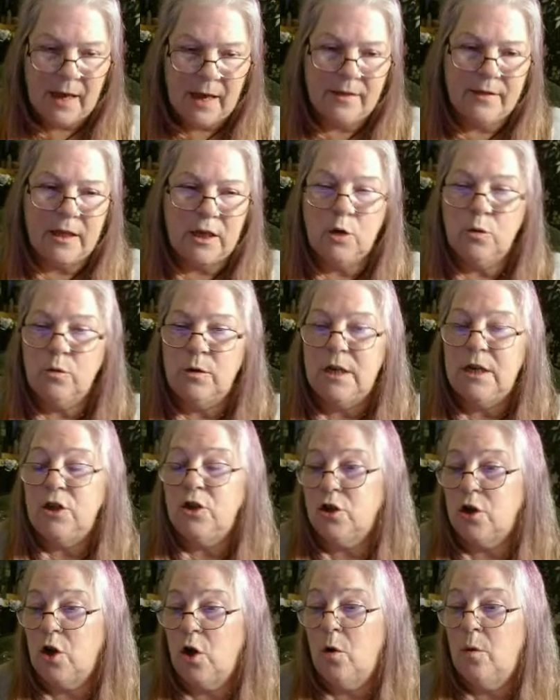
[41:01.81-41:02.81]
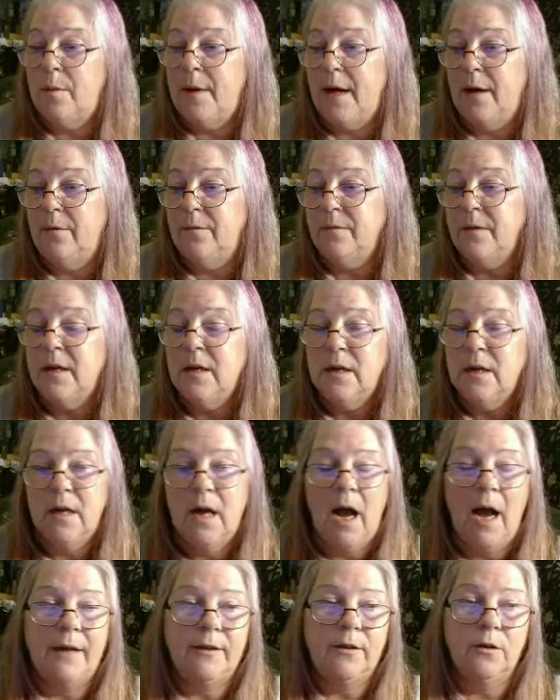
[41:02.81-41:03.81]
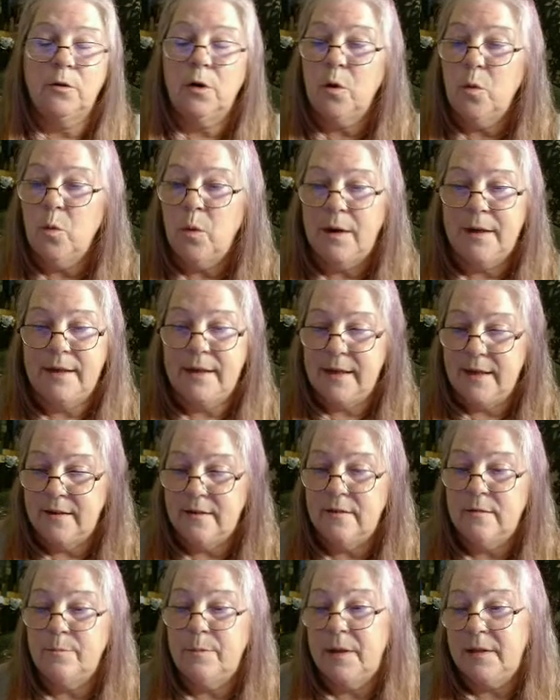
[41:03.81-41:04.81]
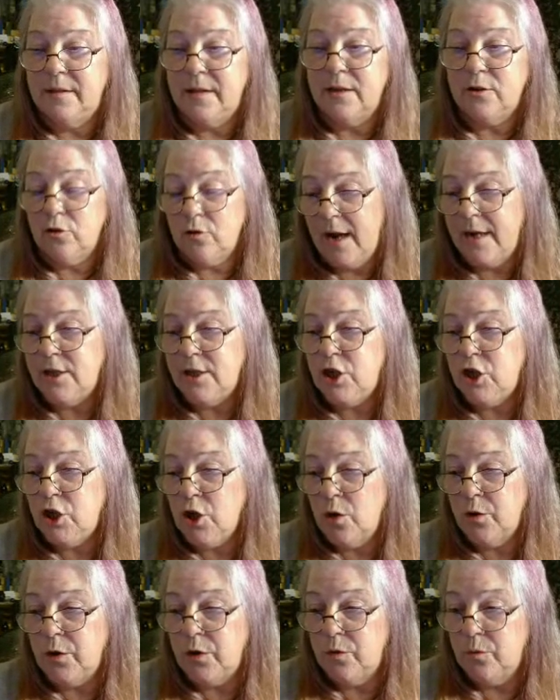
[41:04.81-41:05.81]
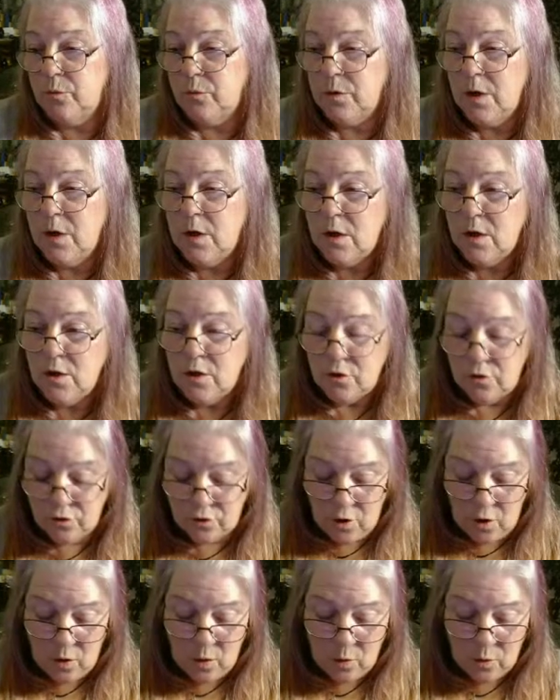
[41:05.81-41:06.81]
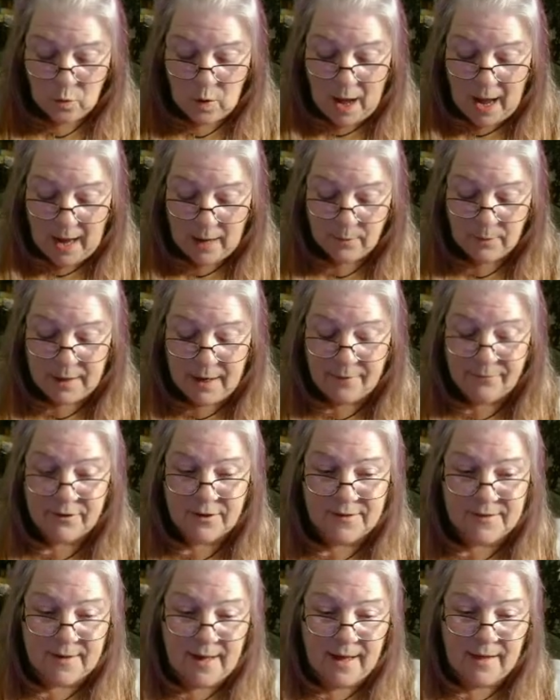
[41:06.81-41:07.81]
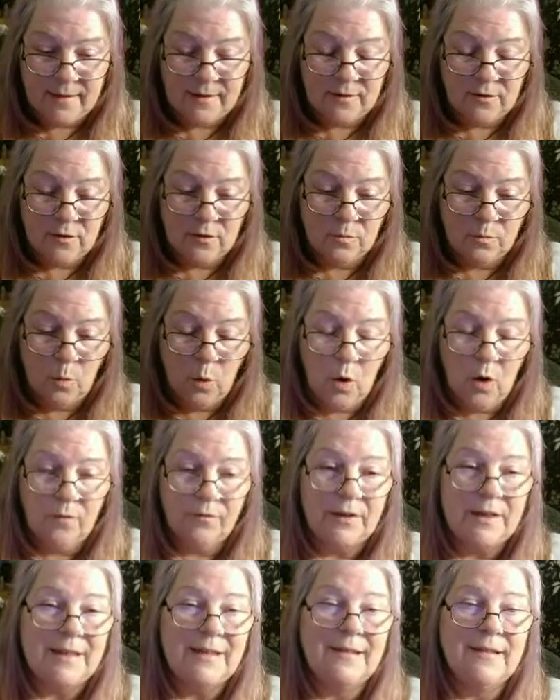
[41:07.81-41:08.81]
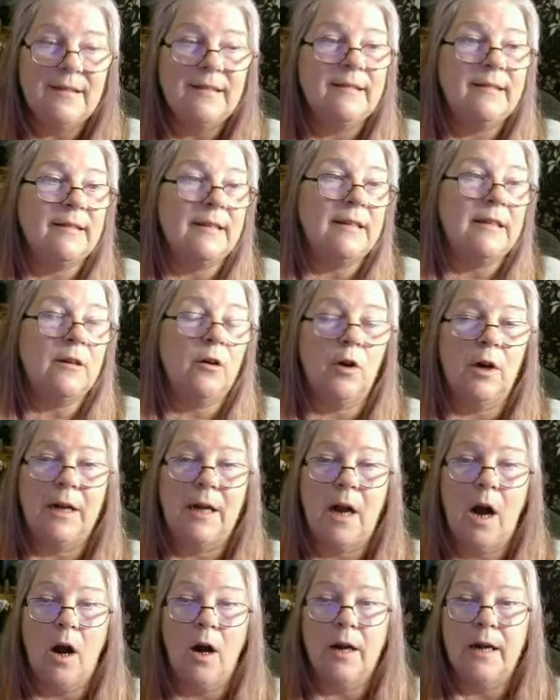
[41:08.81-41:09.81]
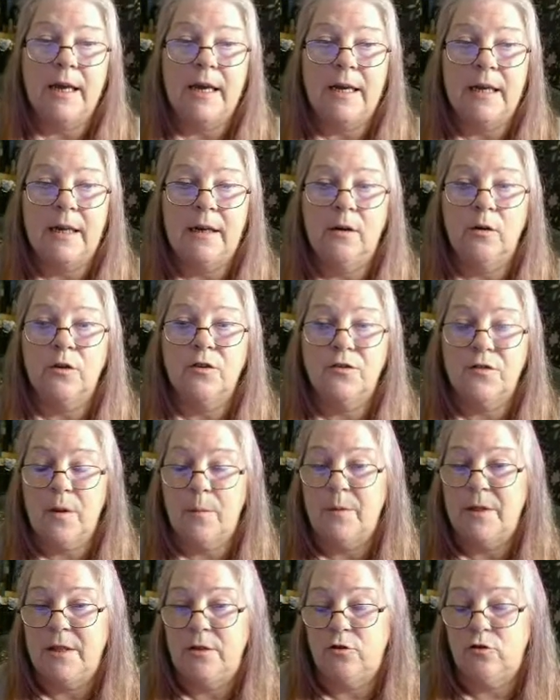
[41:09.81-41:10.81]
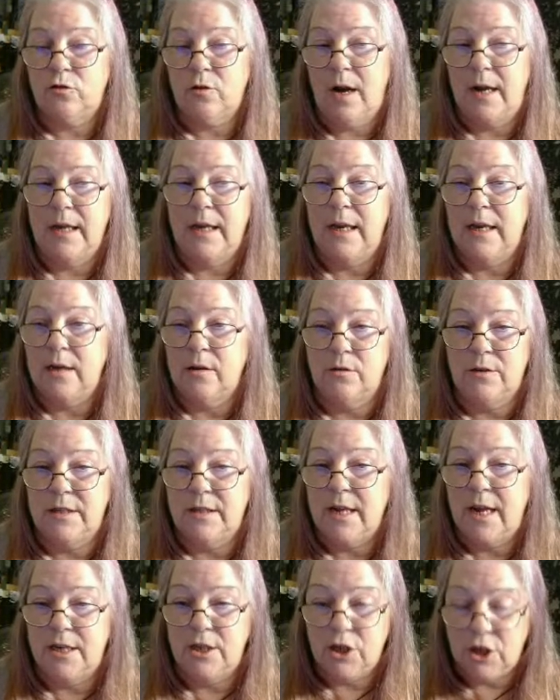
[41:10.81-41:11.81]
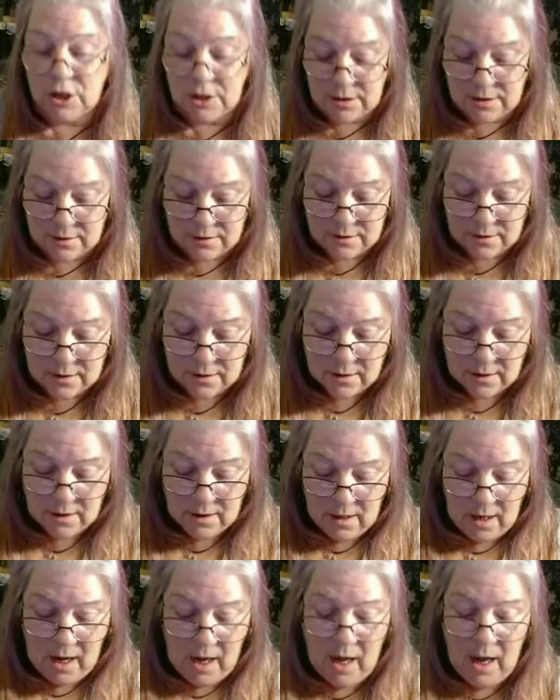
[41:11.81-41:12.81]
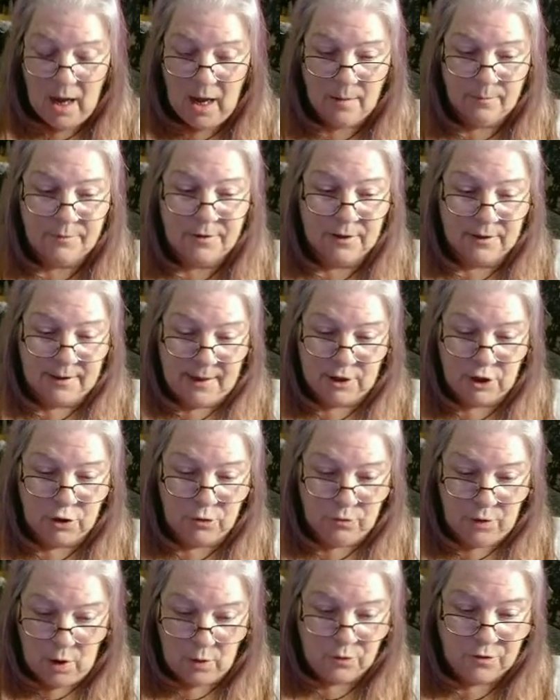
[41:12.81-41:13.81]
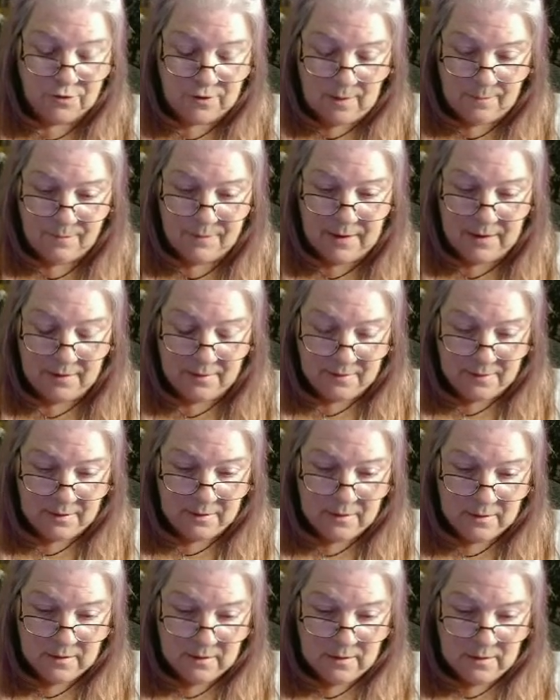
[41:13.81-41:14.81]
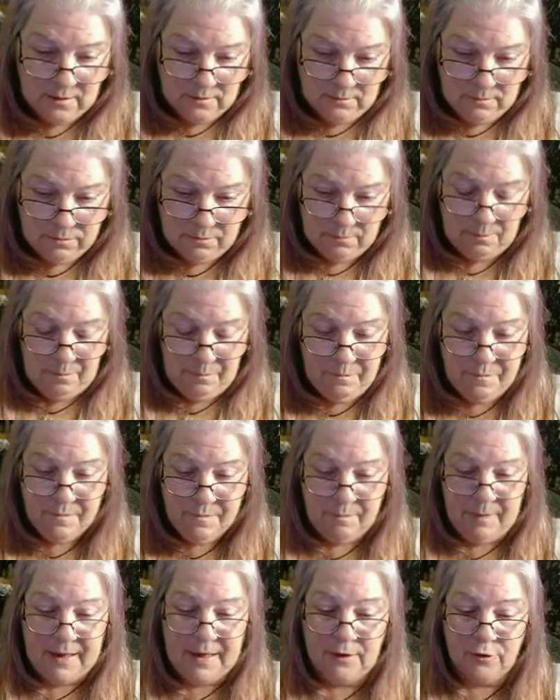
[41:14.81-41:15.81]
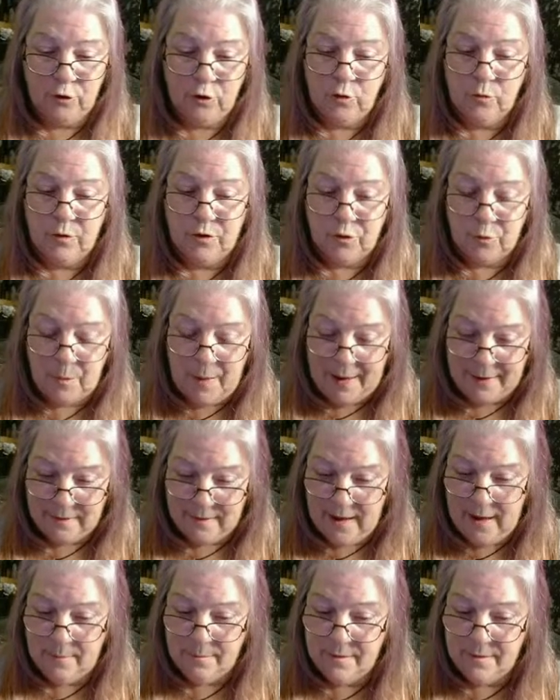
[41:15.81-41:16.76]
That's the door. There's something going on out there that you need to know about. I don't know what it is, but they're trying to show you. So I would have to say this is more of an assistant or guardian or someone that's trying to get your attention to let you know something.